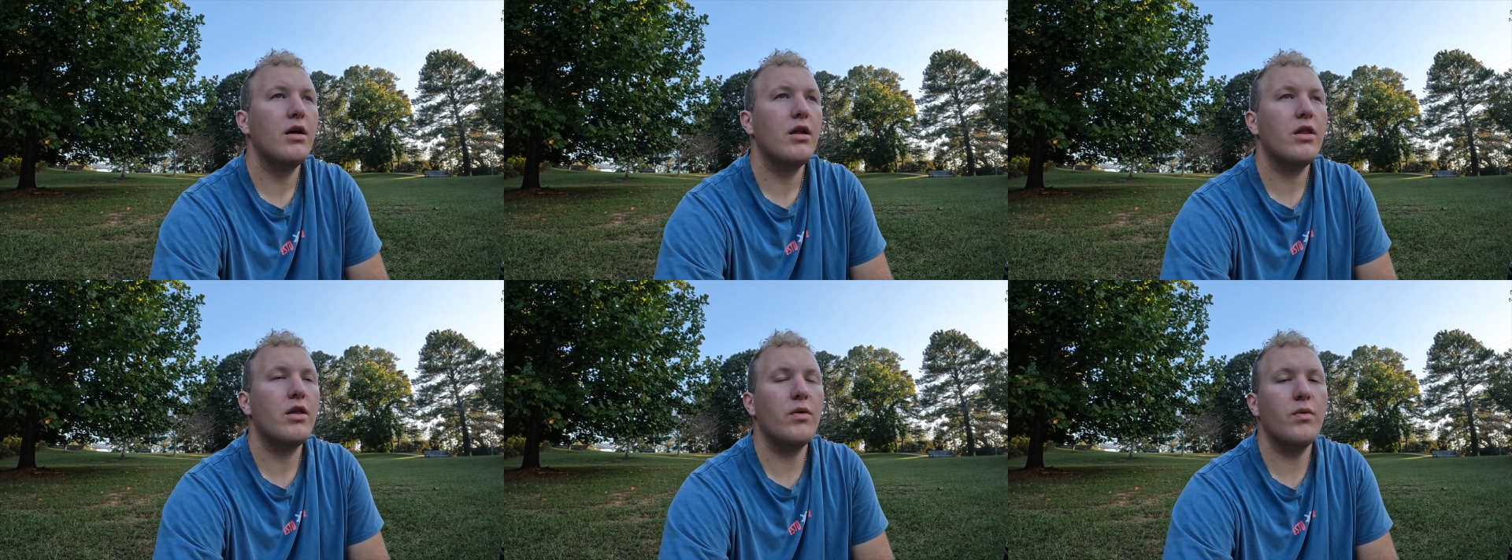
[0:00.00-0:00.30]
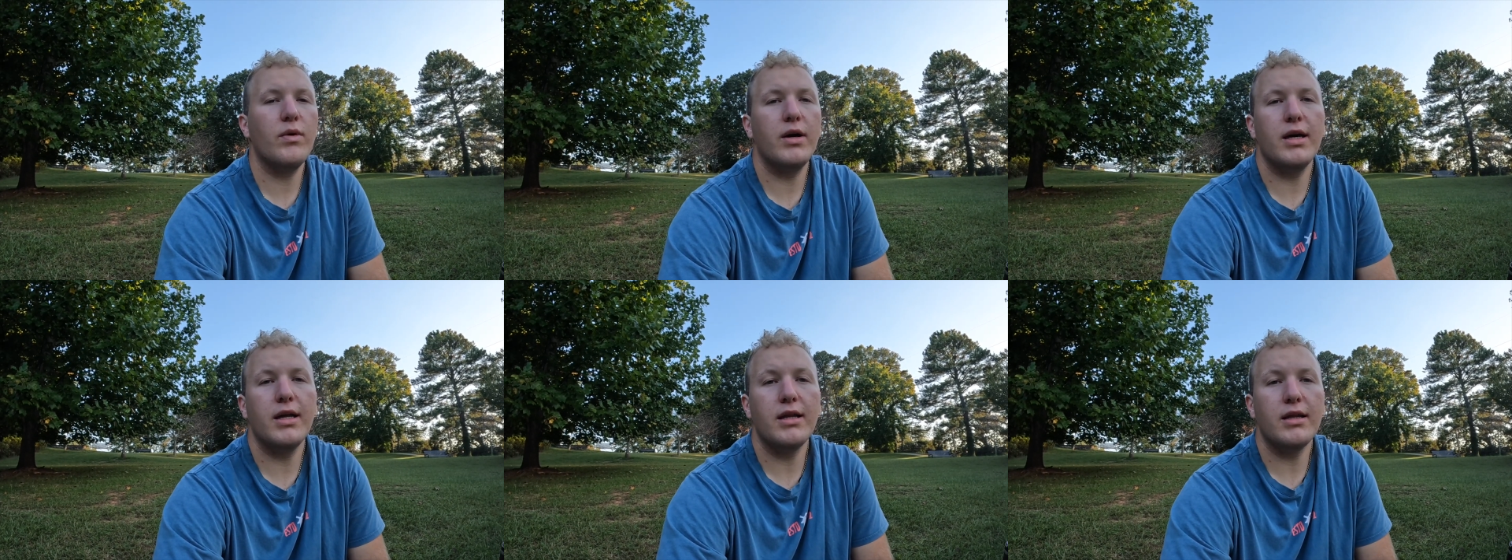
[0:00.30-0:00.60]
The
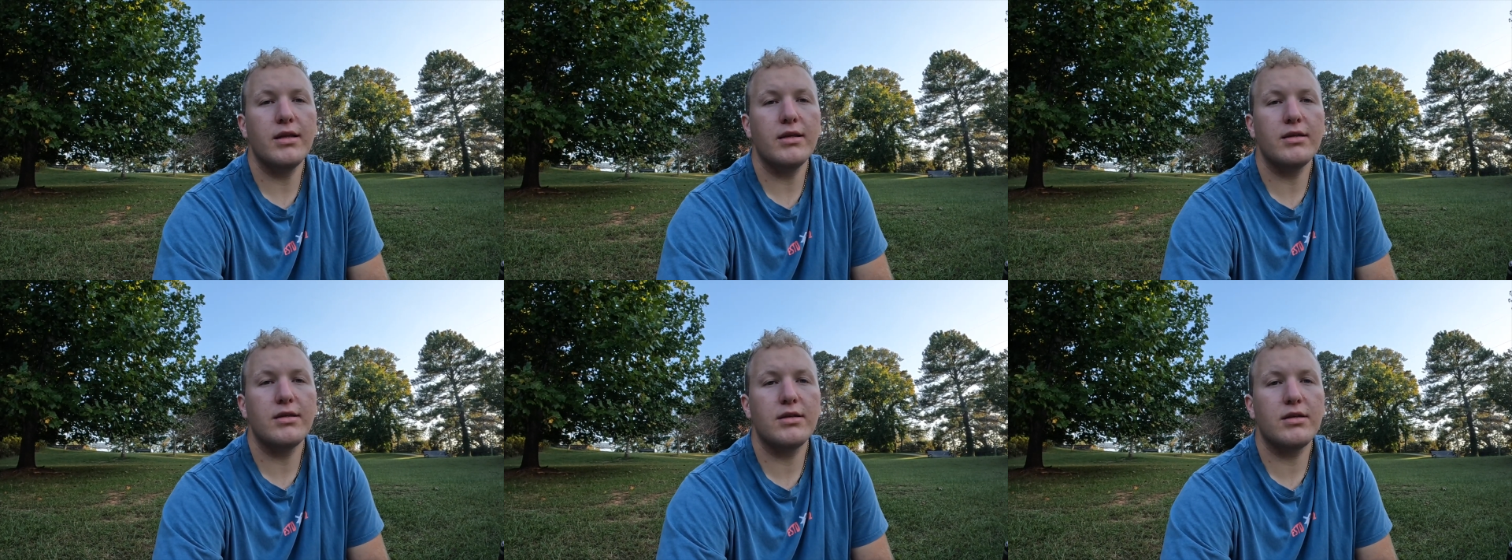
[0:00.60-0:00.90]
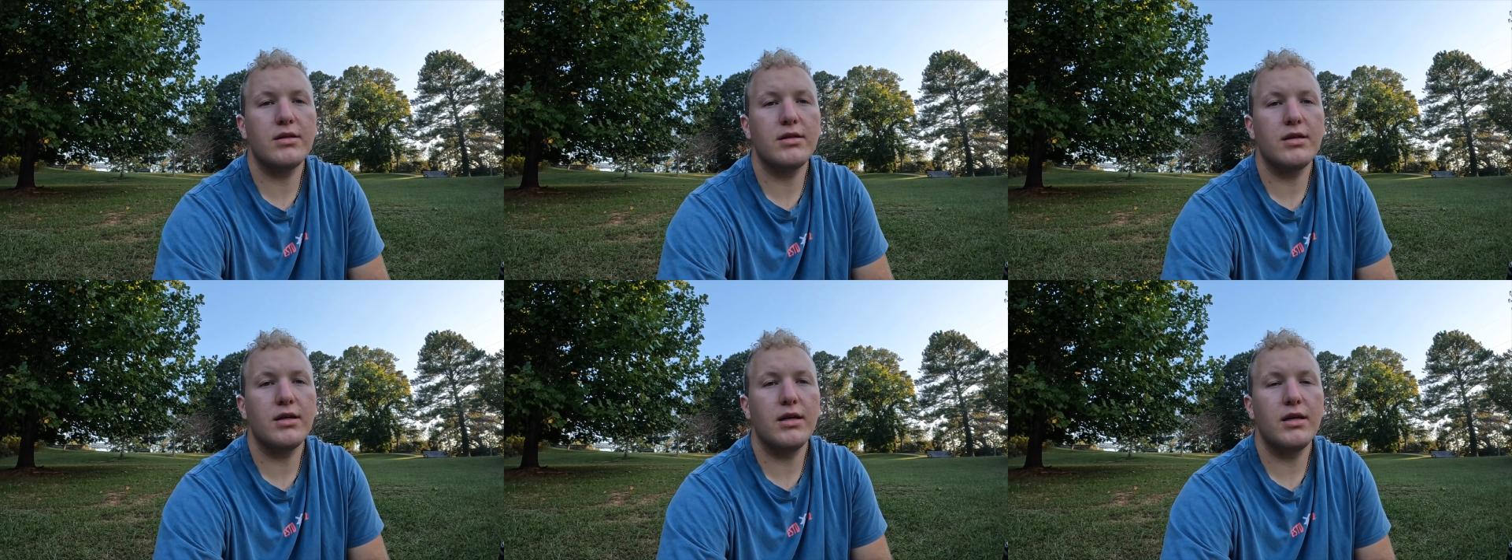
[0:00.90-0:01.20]

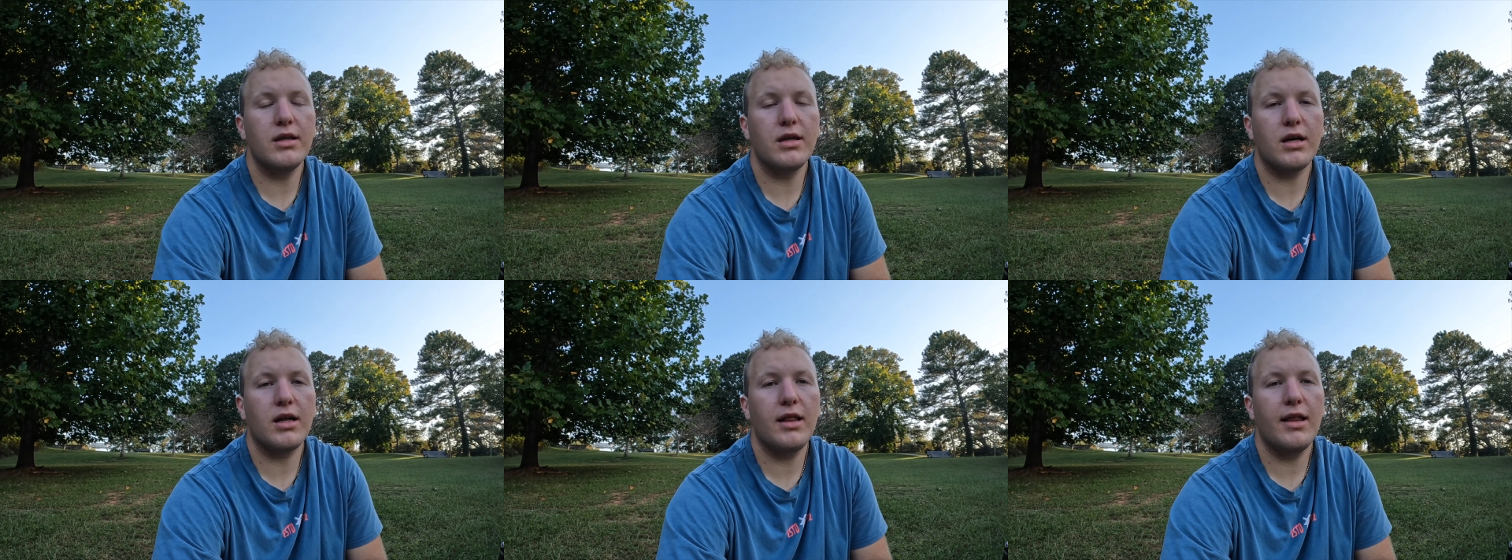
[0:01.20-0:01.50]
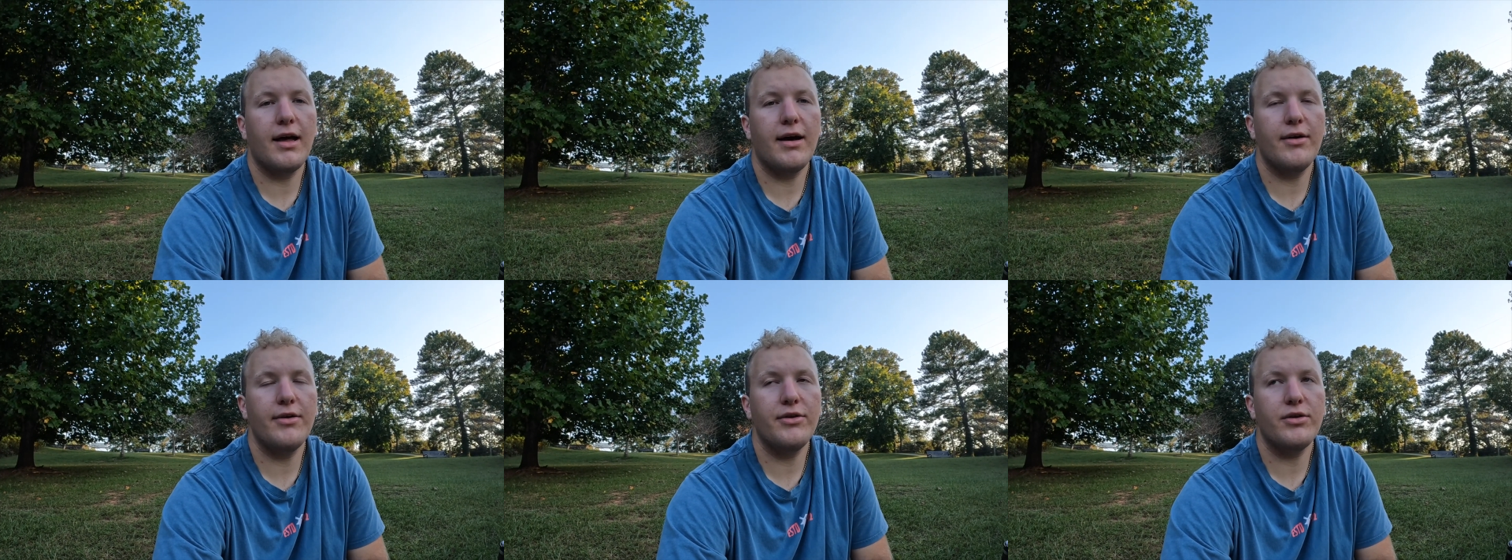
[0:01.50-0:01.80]
winds and the
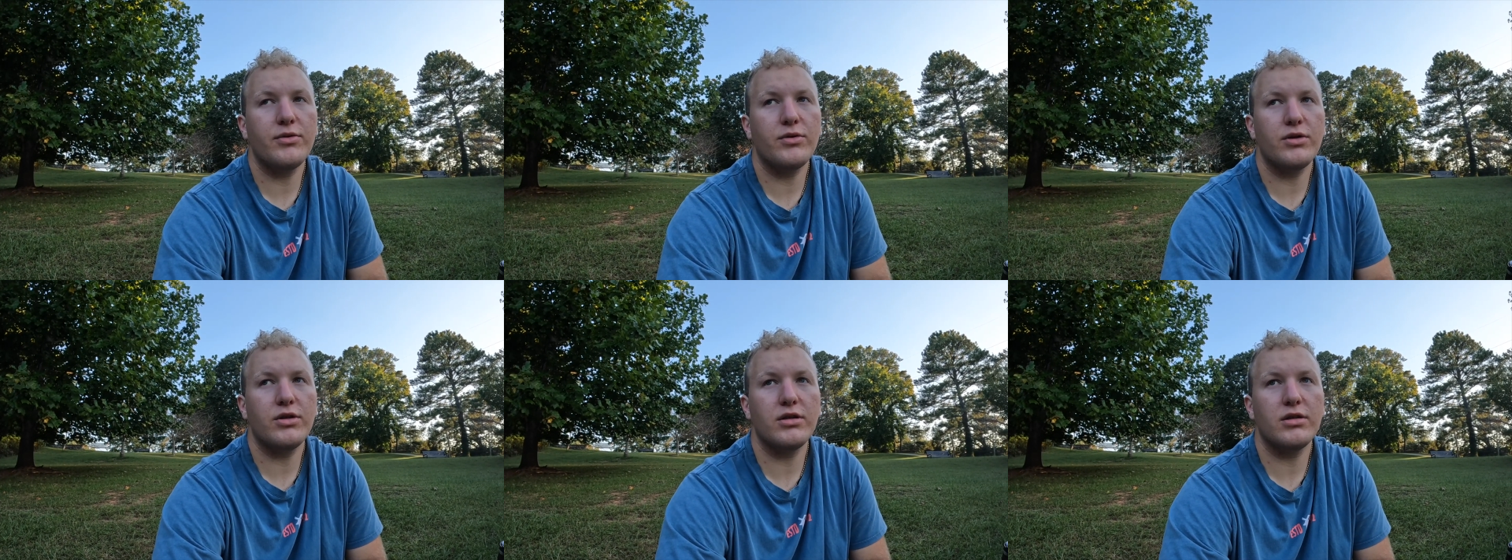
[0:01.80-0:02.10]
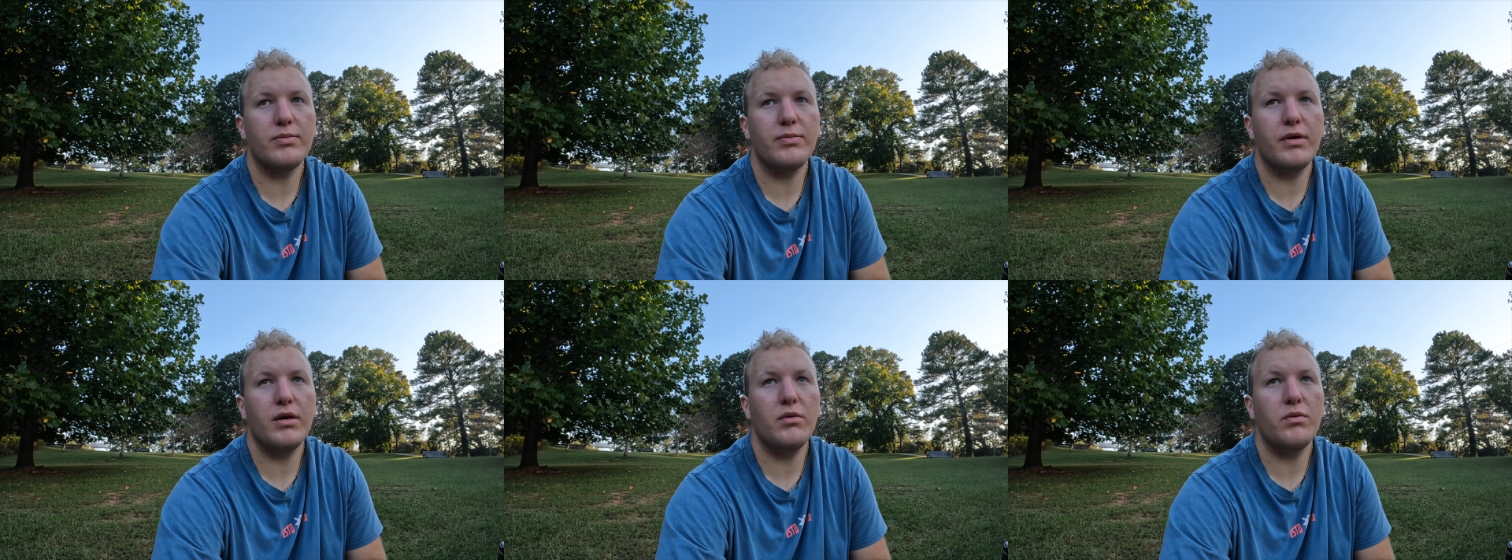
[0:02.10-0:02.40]
clouds were
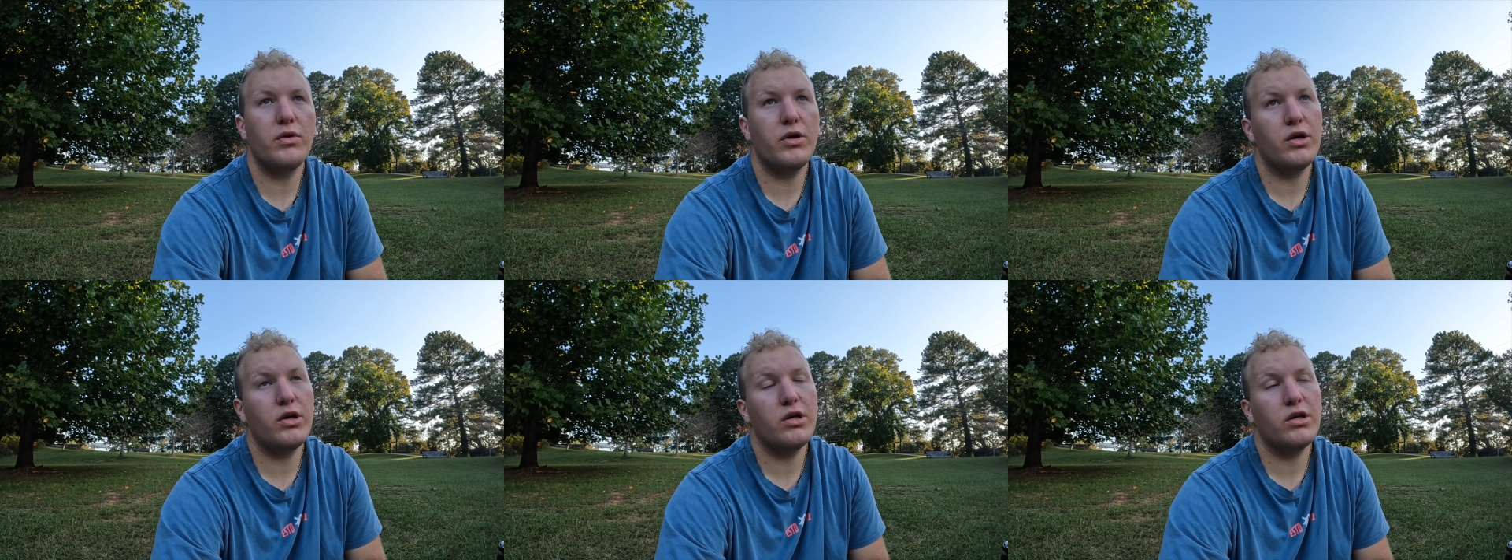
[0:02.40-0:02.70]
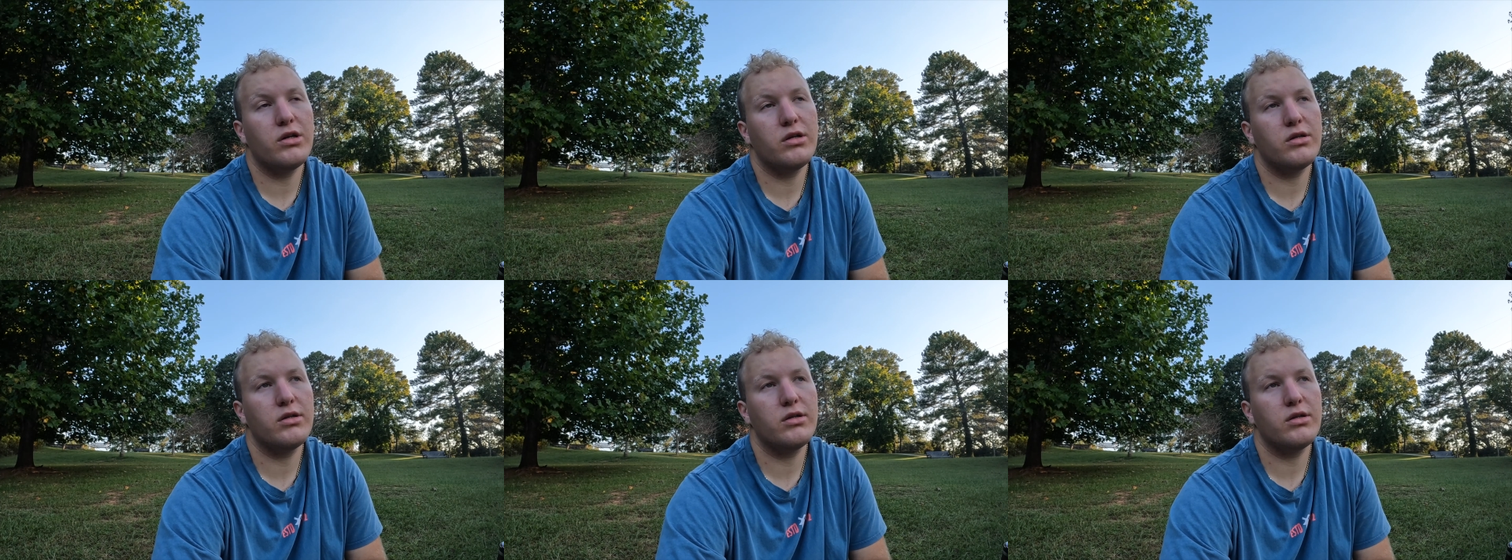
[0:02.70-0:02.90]
just being weird.